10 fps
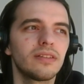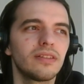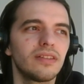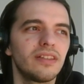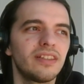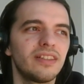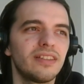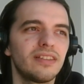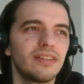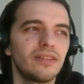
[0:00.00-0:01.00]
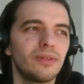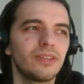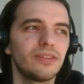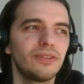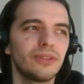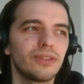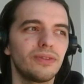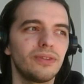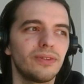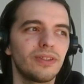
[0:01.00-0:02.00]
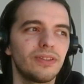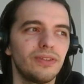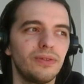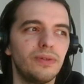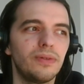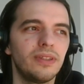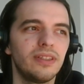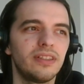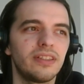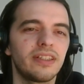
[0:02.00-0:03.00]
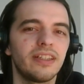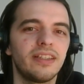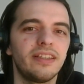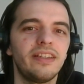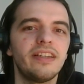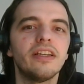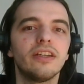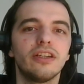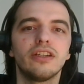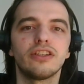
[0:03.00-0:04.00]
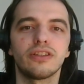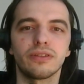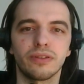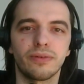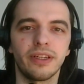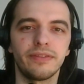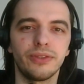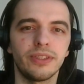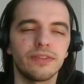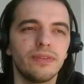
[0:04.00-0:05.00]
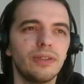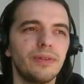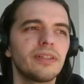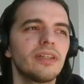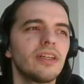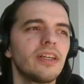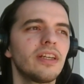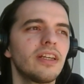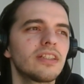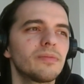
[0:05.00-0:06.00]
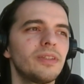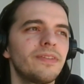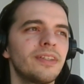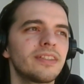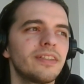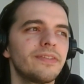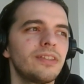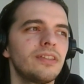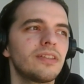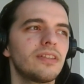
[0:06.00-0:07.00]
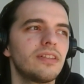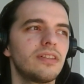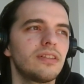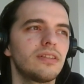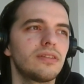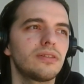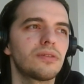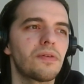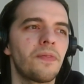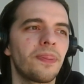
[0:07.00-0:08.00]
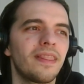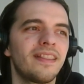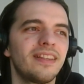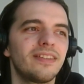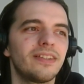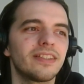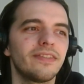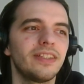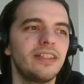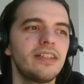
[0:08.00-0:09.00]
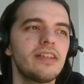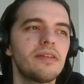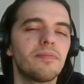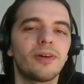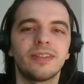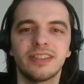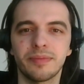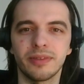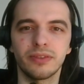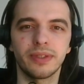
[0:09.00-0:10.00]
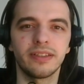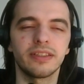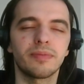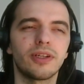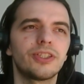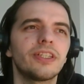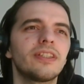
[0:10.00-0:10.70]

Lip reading: in order to do so, in order to get the creative juices flowing, Samantha has given has given the participants within this project